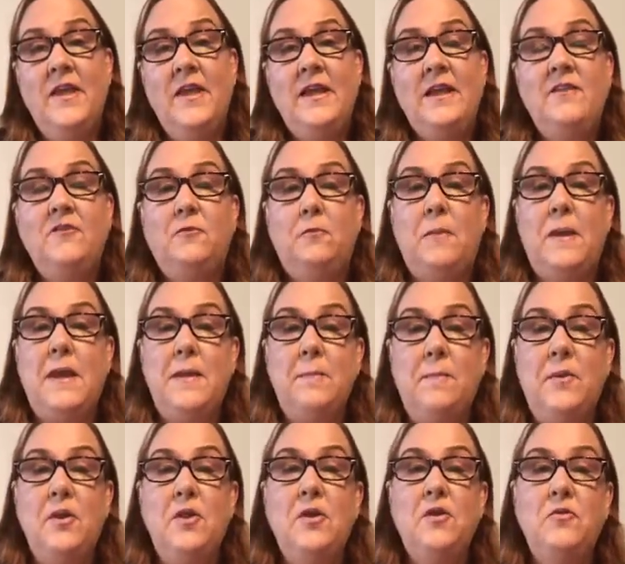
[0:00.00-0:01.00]
is
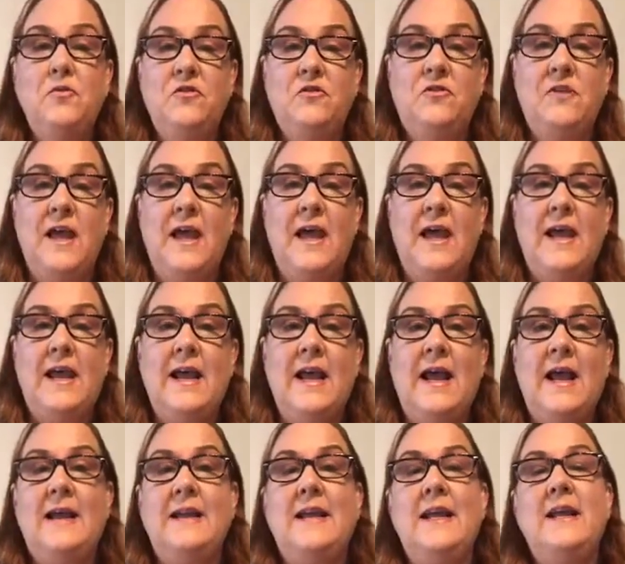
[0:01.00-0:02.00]
people who say,
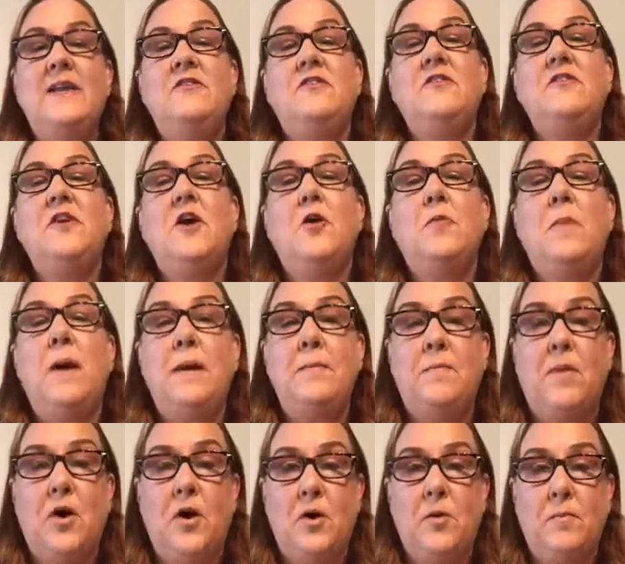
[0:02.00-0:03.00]
I need to know my
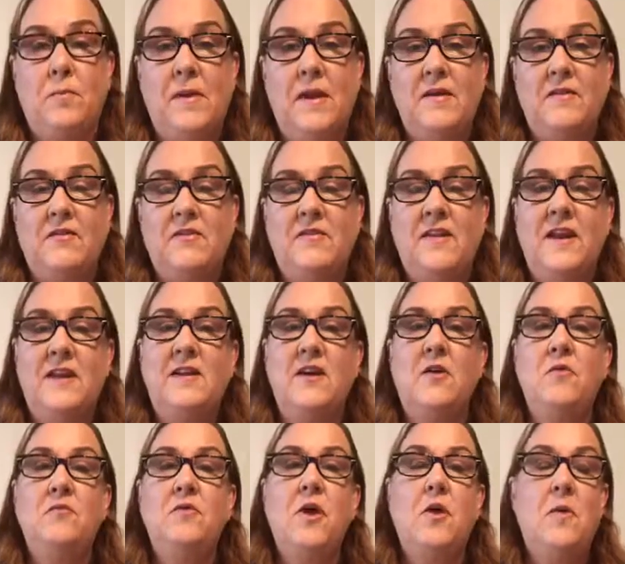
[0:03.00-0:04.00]
purpose. They
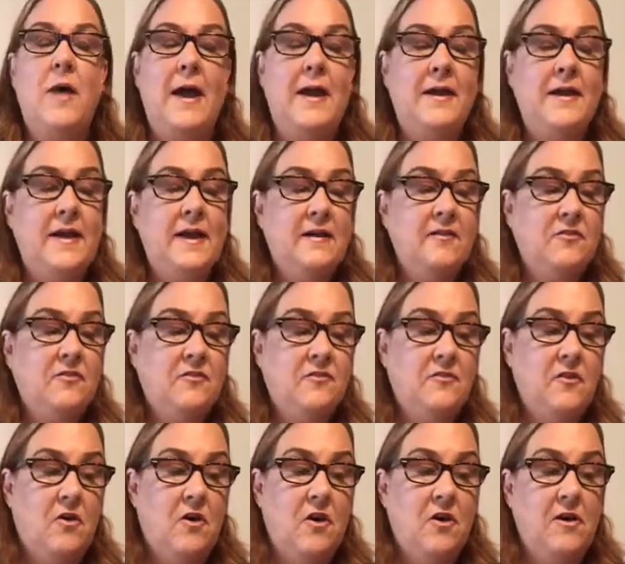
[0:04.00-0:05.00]
don't know how to get
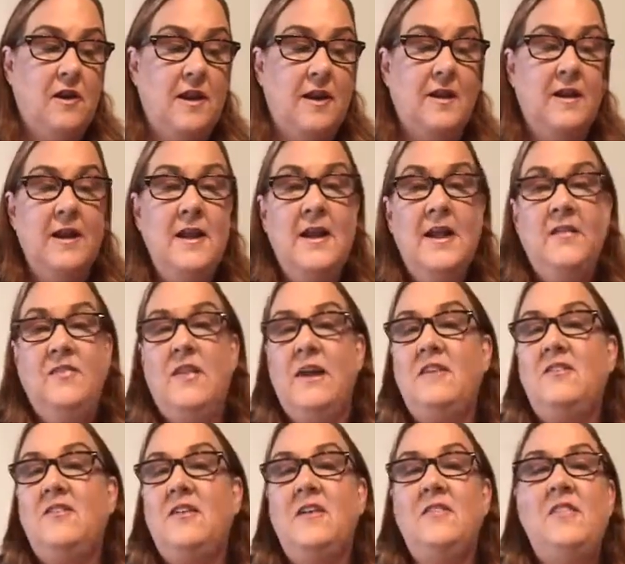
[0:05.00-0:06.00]
started.
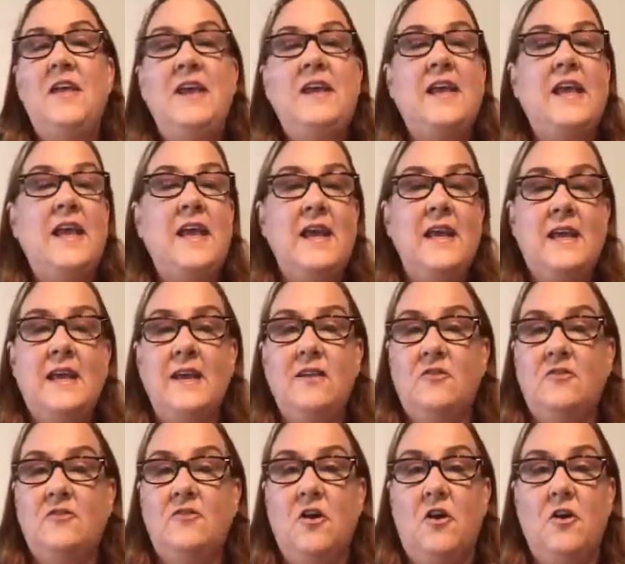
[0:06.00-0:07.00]
They said they can't
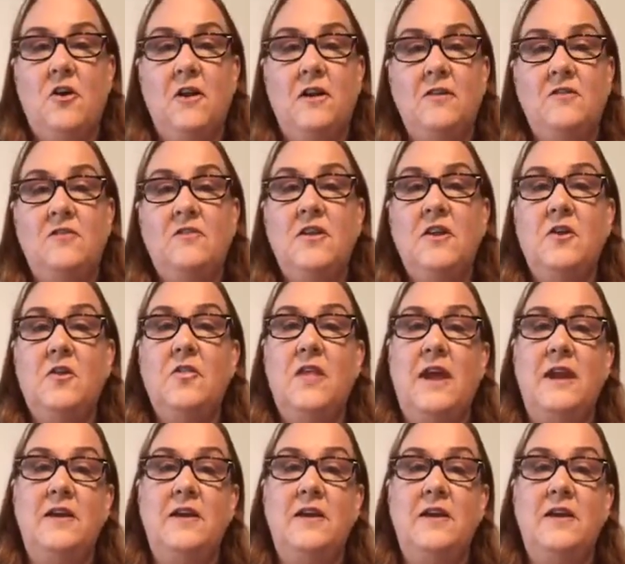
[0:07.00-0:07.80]
get started until they